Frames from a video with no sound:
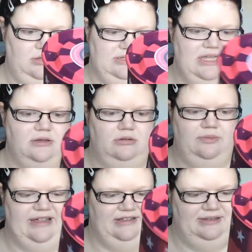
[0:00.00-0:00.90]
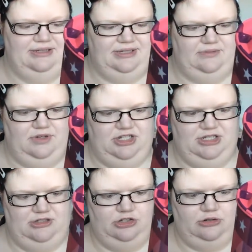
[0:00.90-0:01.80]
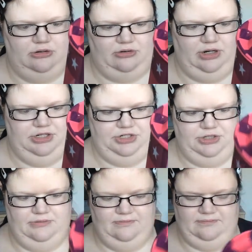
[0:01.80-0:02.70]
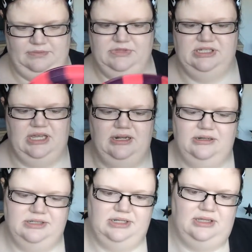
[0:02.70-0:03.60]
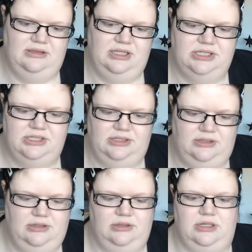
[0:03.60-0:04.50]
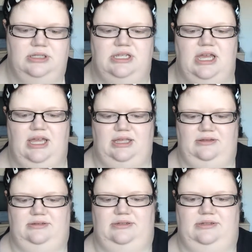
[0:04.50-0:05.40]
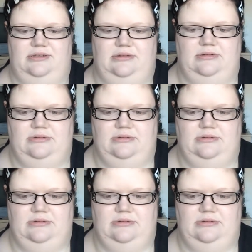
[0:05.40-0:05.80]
Zingle Bells, which is the Sugar Crush scent, and this contains